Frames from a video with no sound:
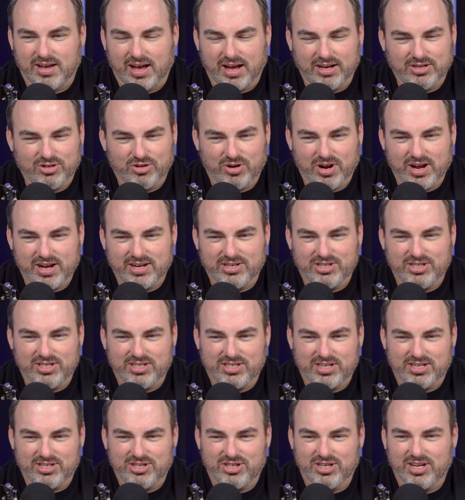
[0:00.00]
I tried. She
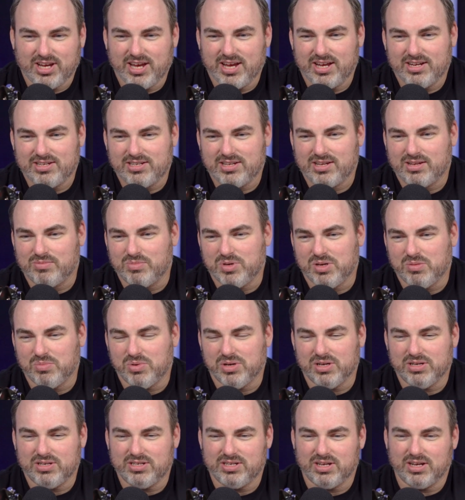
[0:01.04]
says she can't tell me,
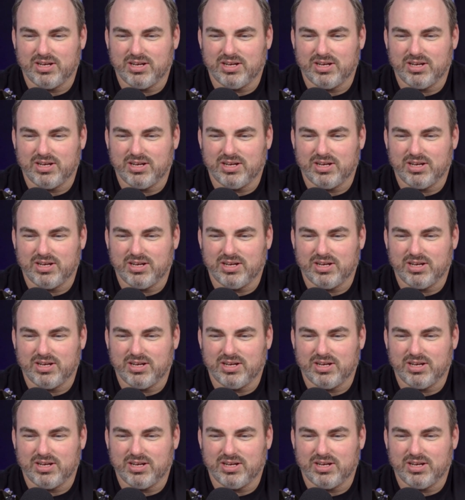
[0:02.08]
but